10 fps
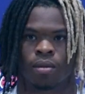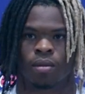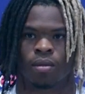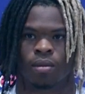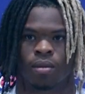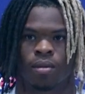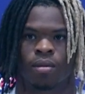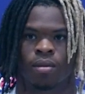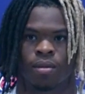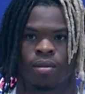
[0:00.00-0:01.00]
goes
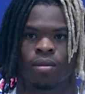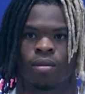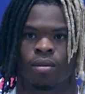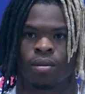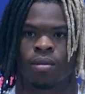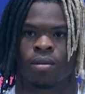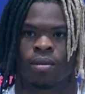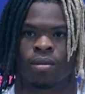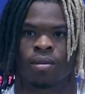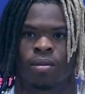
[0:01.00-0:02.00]
you know on a little bit of a
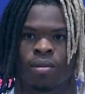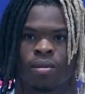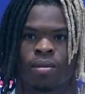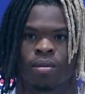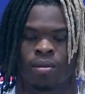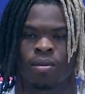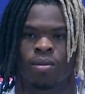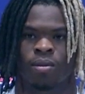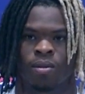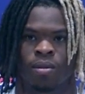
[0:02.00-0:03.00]
run as well, takes the lead in
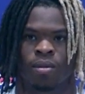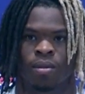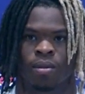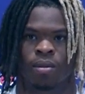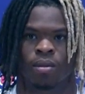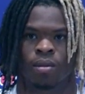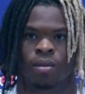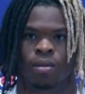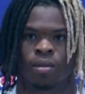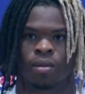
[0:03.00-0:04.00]
the mm-hmm. fourth. Y'all
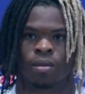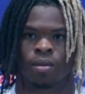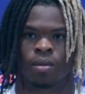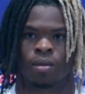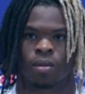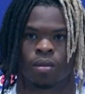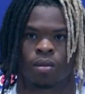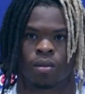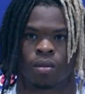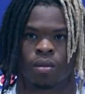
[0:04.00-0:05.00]
find a way to push through. What do you
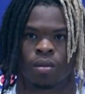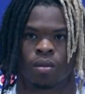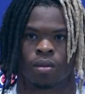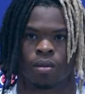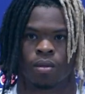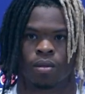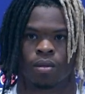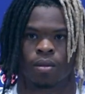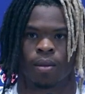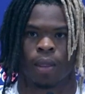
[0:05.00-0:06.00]
think that kind of
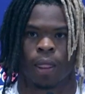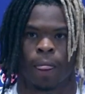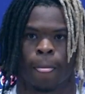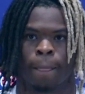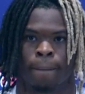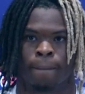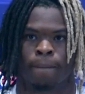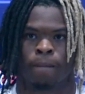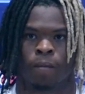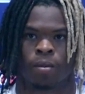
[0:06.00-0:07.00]
says about
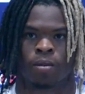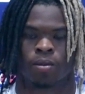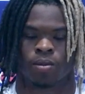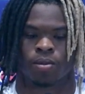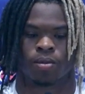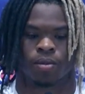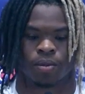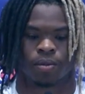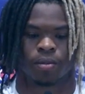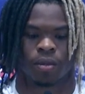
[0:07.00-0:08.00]
this team?
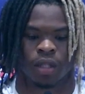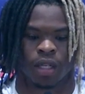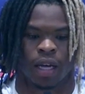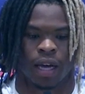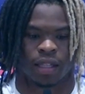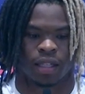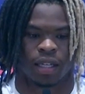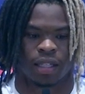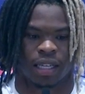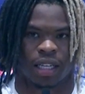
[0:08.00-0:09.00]
I
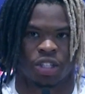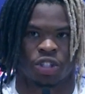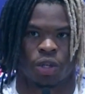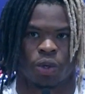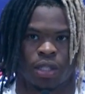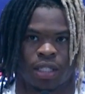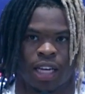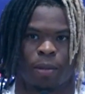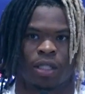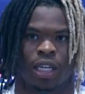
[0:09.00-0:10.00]
think that that shows the
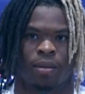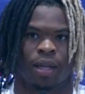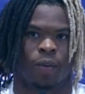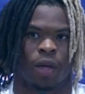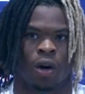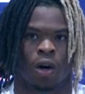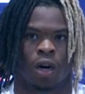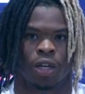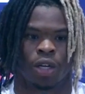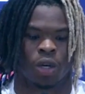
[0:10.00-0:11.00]
type of team that we are.
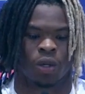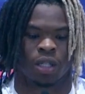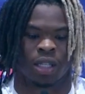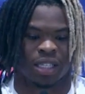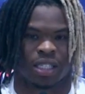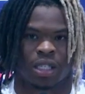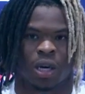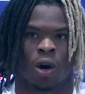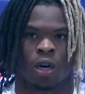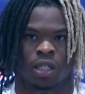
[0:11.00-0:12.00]
You know, this is the
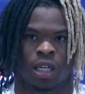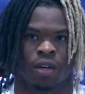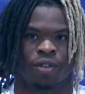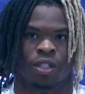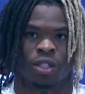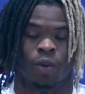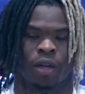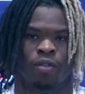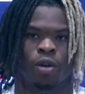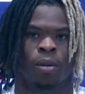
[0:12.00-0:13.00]
hardest conference to win
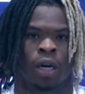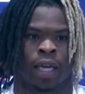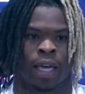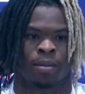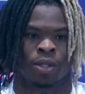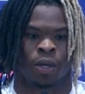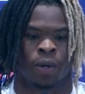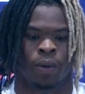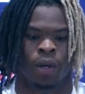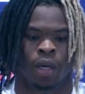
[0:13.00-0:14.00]
football games.
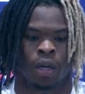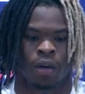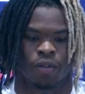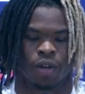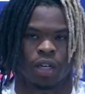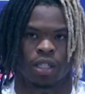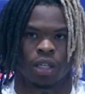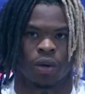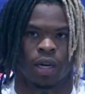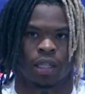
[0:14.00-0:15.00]
So for us to
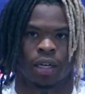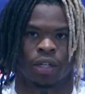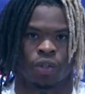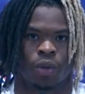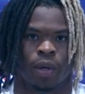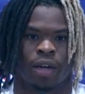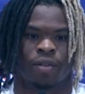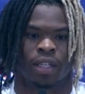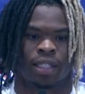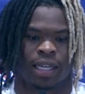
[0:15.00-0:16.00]
go out there and do whatever
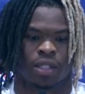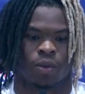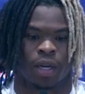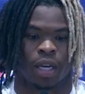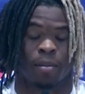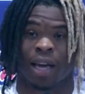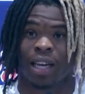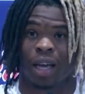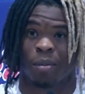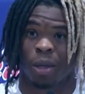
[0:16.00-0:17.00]
it takes to win, it might
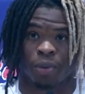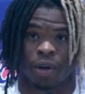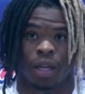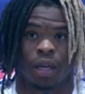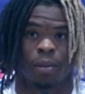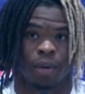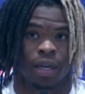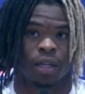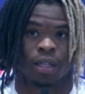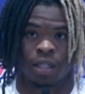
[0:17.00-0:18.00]
not be pretty,
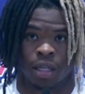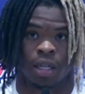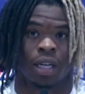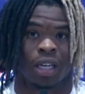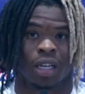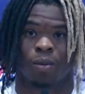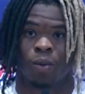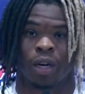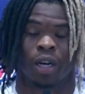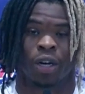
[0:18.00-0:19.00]
but to end up
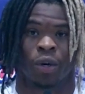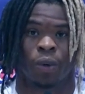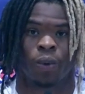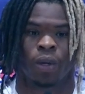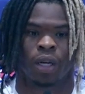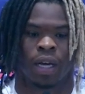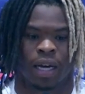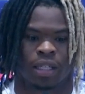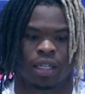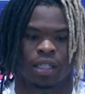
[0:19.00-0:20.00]
1 and 0,
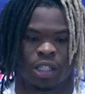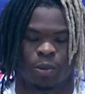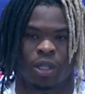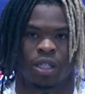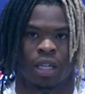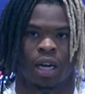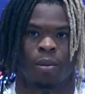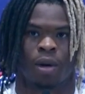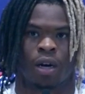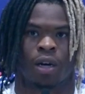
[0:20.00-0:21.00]
I think that speaks a lot
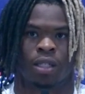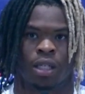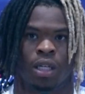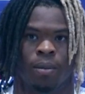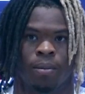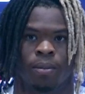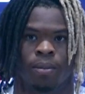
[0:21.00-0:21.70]
about our team.